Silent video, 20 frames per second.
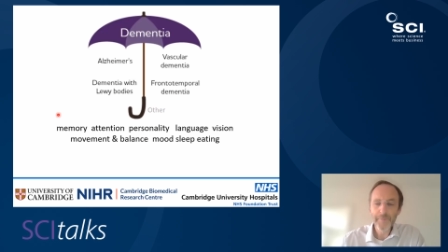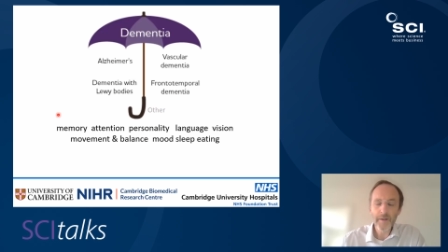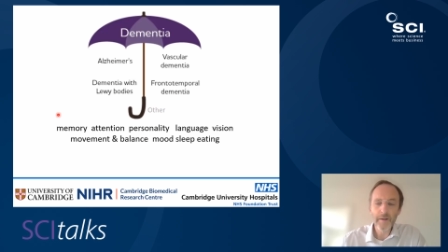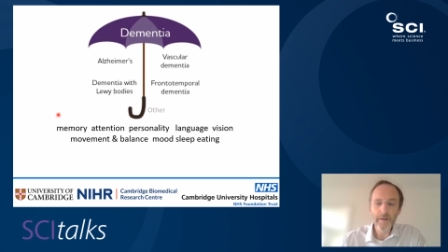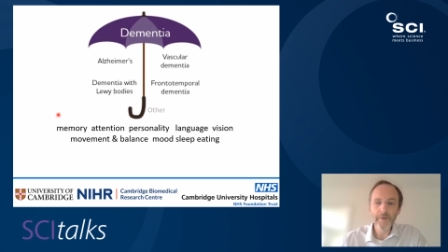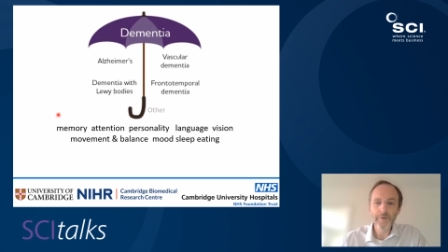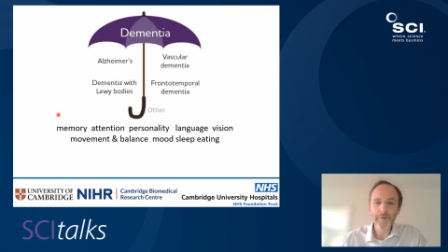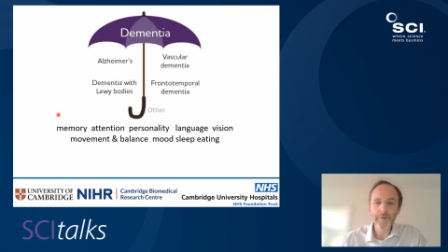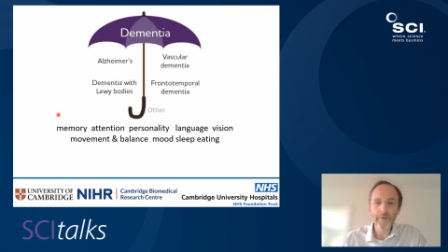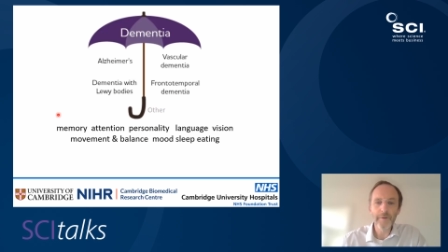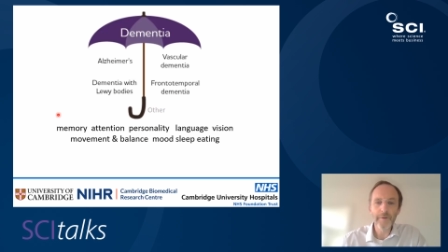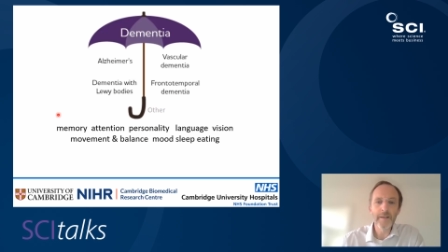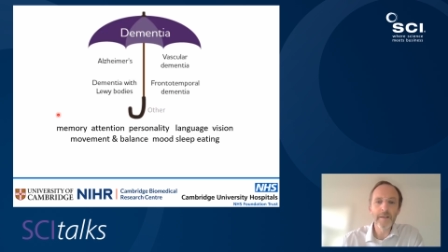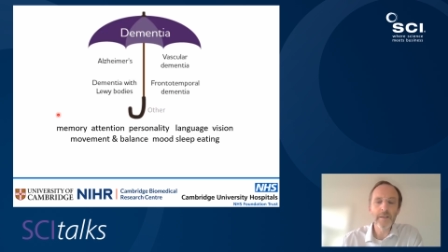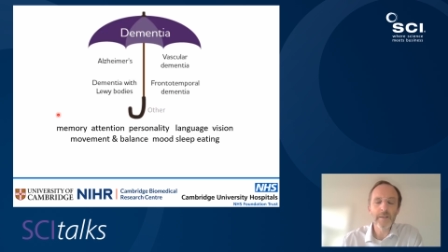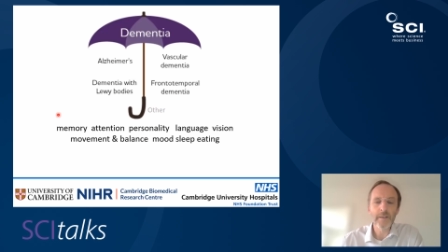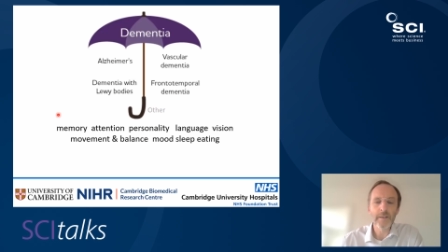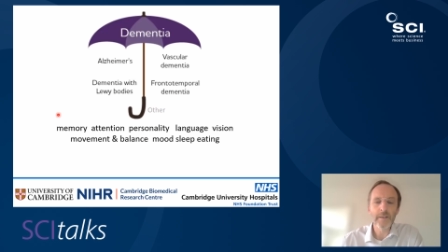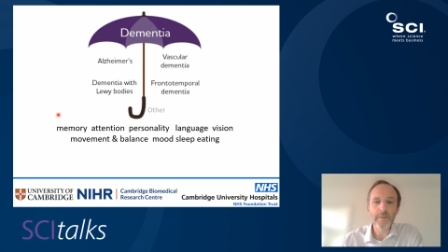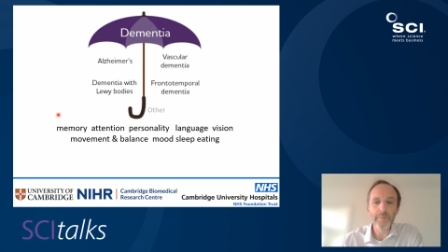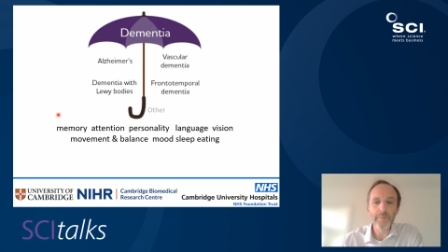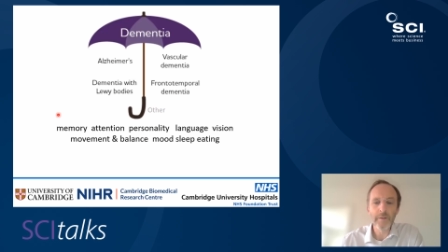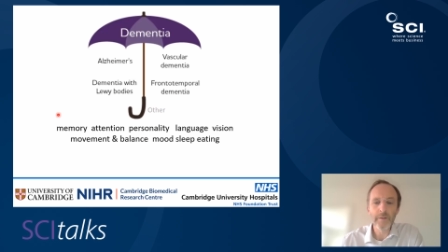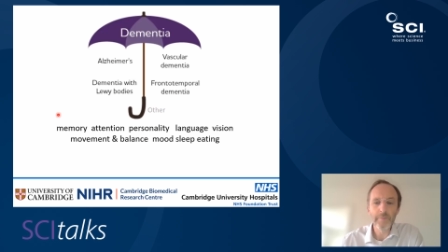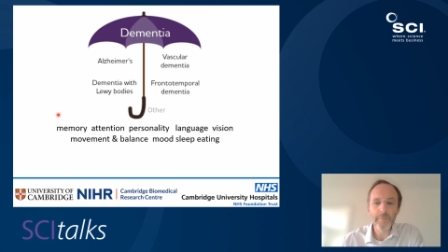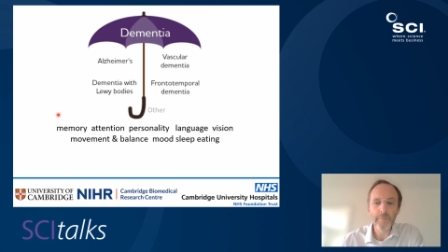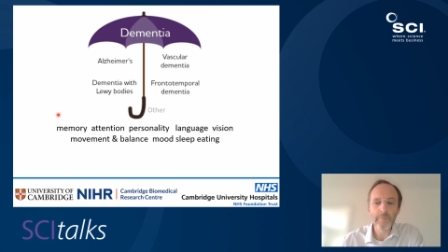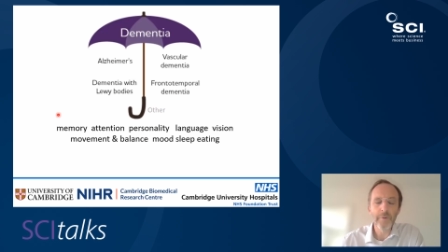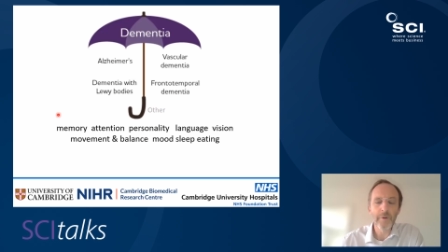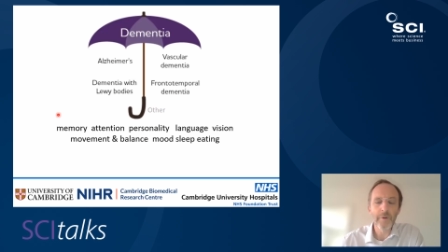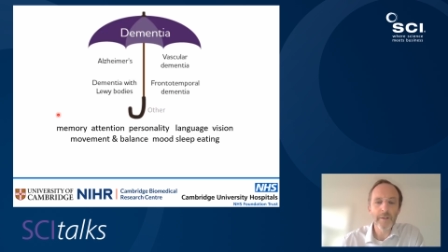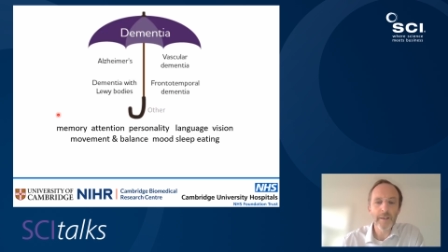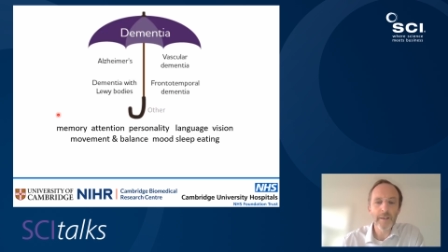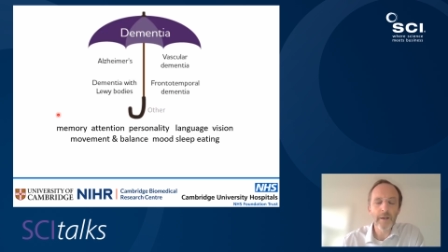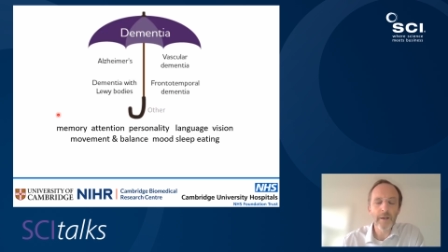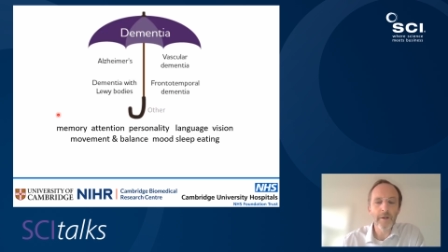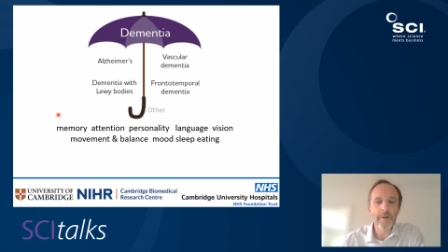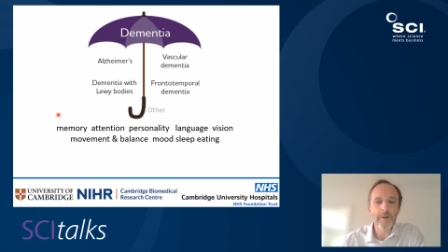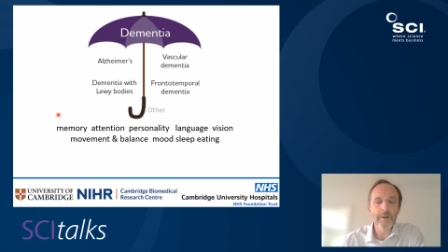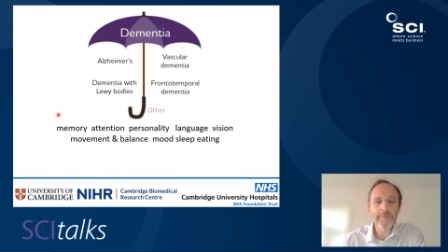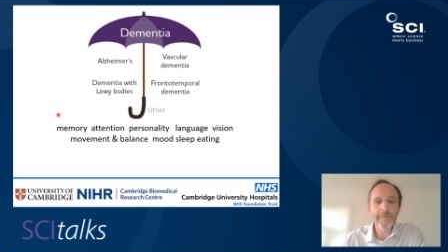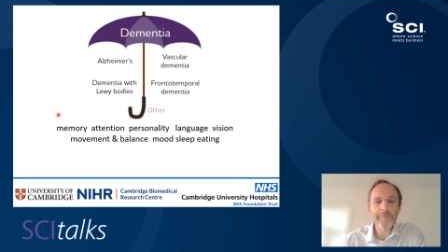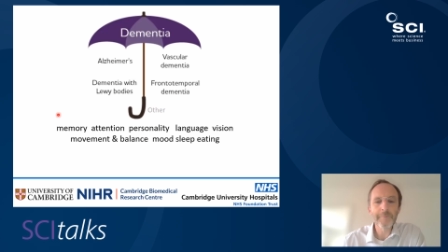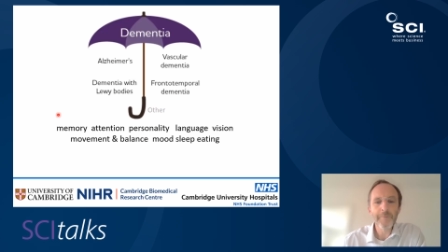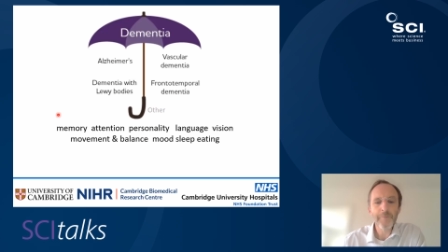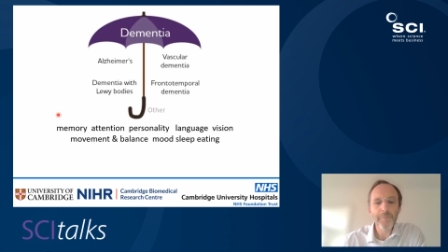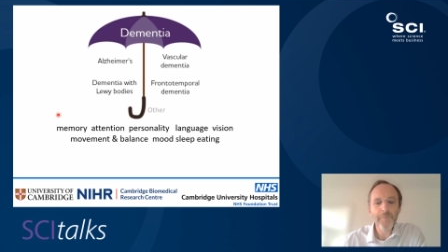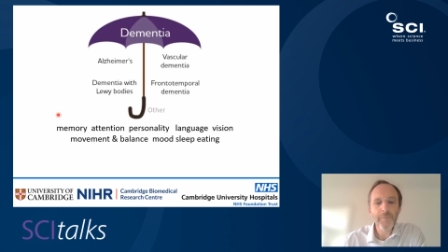the sort of internal body clock.